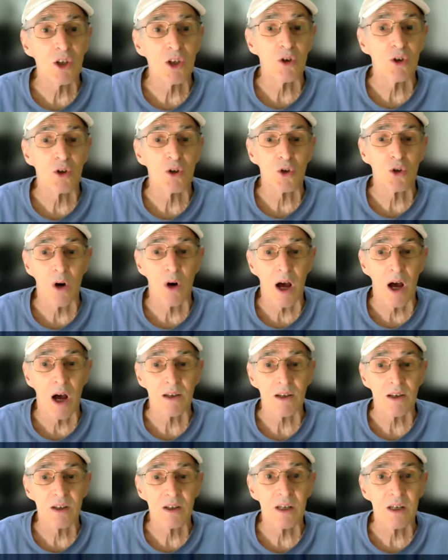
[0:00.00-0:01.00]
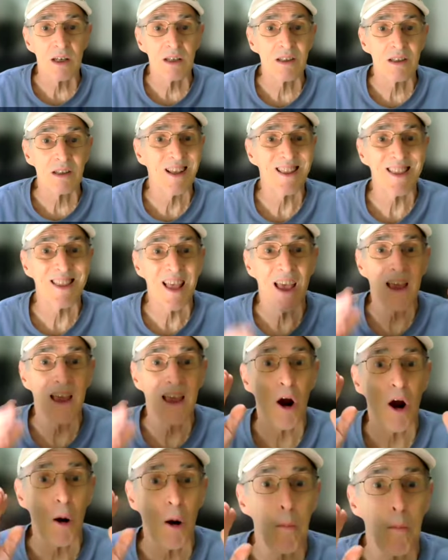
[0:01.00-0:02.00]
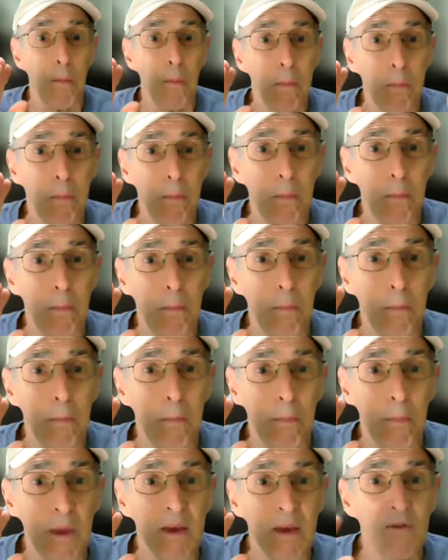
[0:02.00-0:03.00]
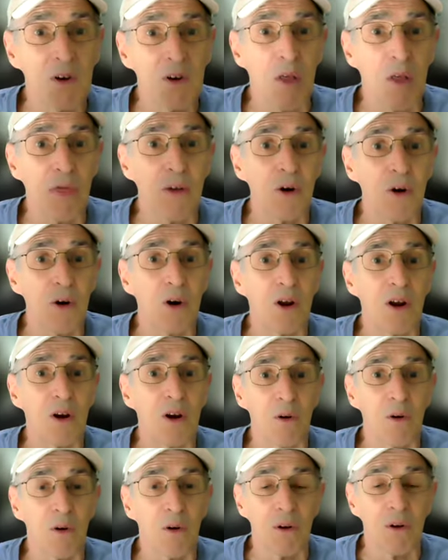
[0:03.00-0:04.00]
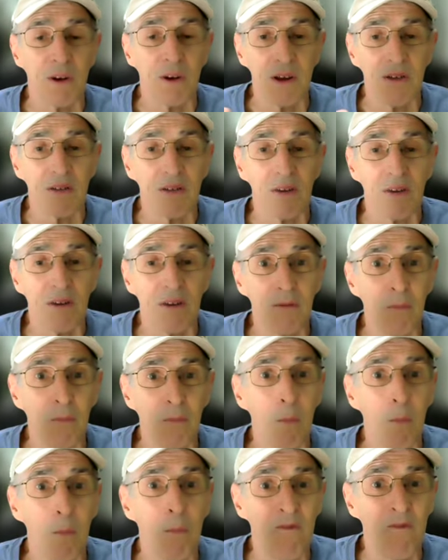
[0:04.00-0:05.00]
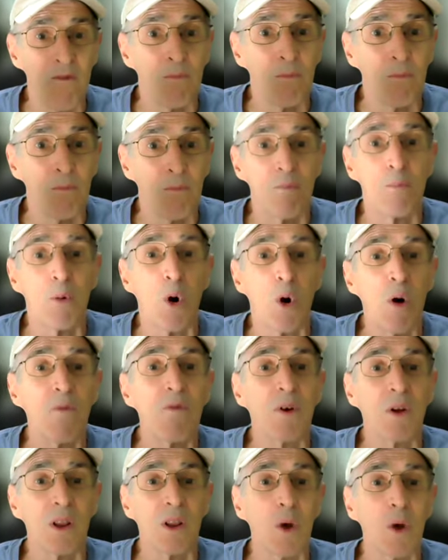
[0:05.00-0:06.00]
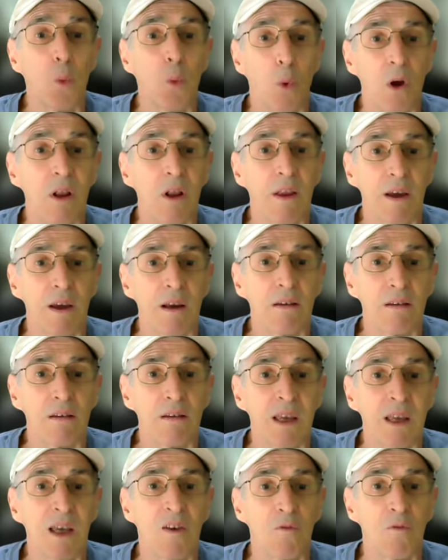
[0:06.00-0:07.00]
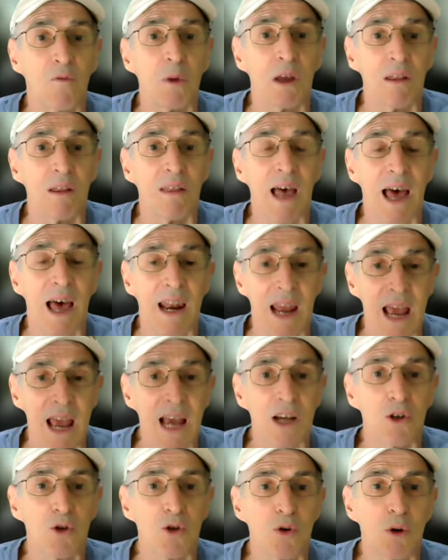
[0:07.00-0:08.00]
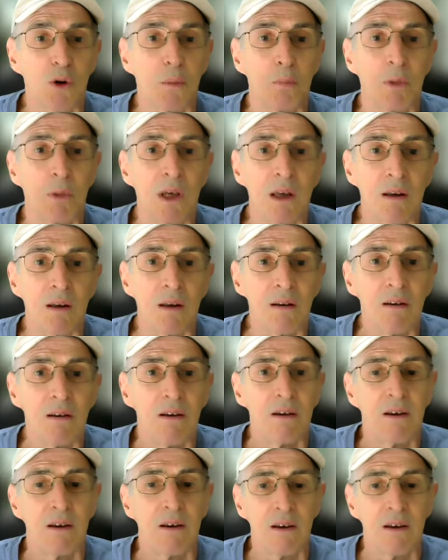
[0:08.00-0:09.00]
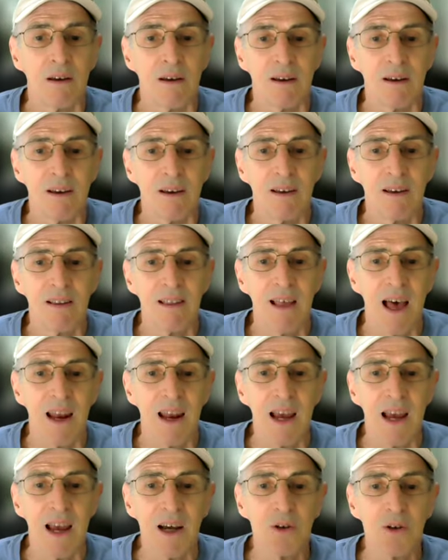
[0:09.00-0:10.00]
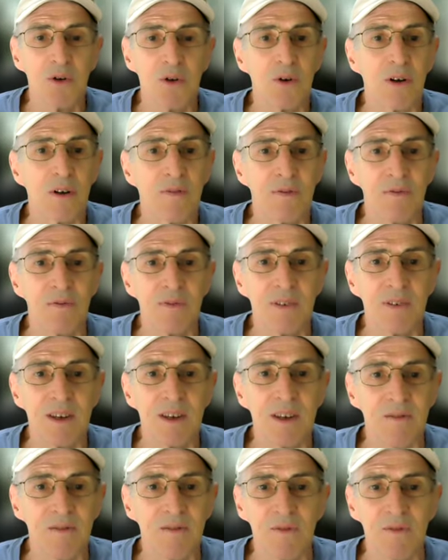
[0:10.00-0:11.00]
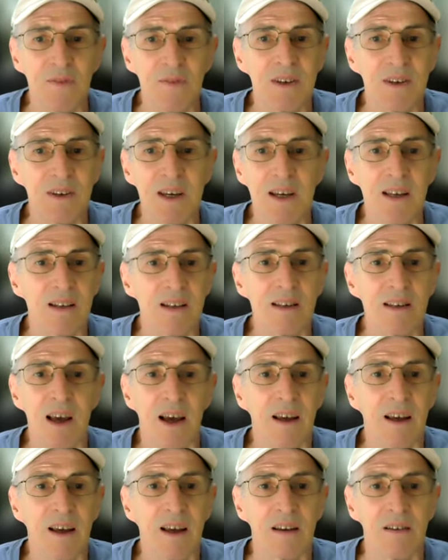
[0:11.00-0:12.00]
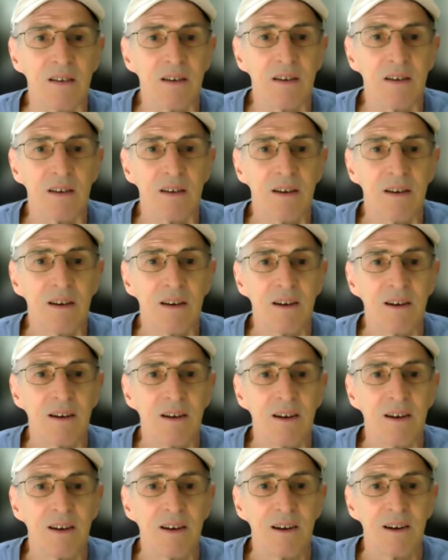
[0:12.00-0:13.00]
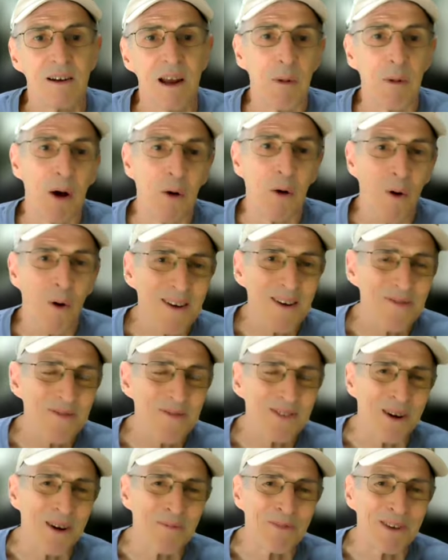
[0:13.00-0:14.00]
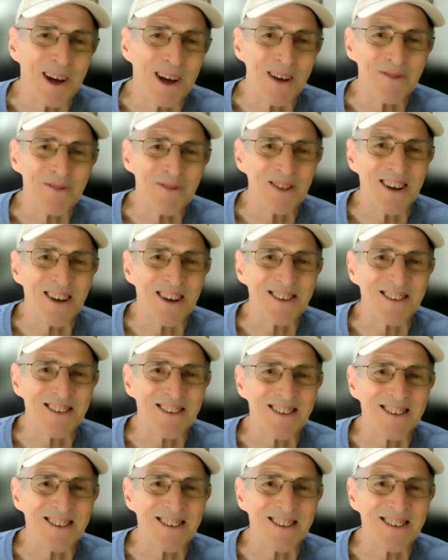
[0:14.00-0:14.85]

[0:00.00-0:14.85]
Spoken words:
to trust is that they are, even a 30-year-old is perfectly willing to give me that extra beat, that extra 15 seconds. Now, my wife sometimes doesn't.